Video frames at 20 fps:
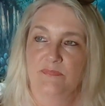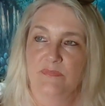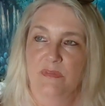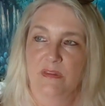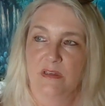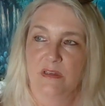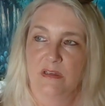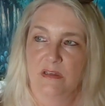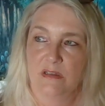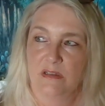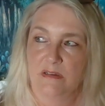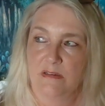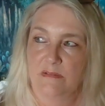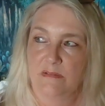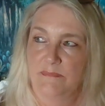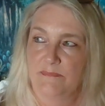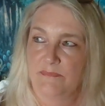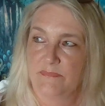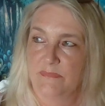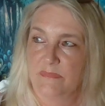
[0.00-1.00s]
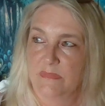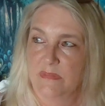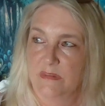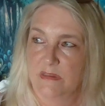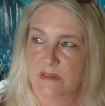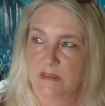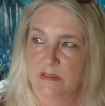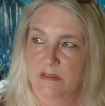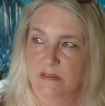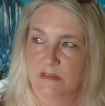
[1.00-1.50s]

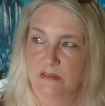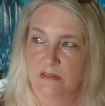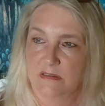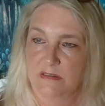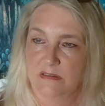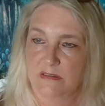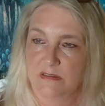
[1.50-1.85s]
Nobody speaks.